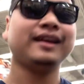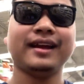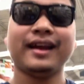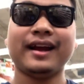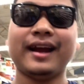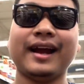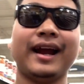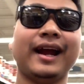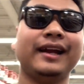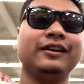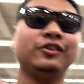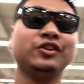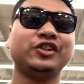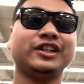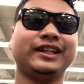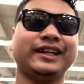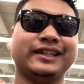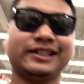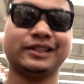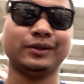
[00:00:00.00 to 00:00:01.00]
What? I know she
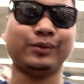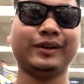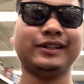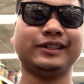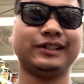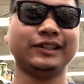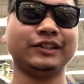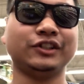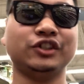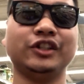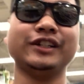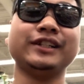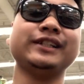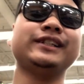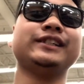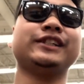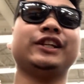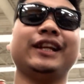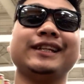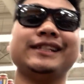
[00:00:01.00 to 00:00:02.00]
likes Twizzlers. She,
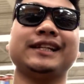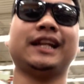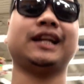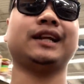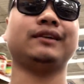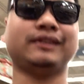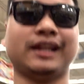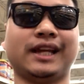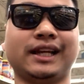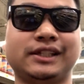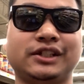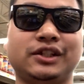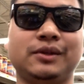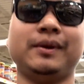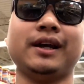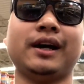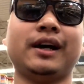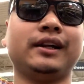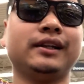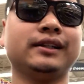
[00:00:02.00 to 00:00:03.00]
likes, she likes a lot of things, to
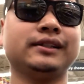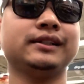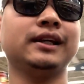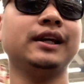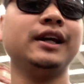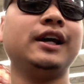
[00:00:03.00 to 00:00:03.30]
be honest.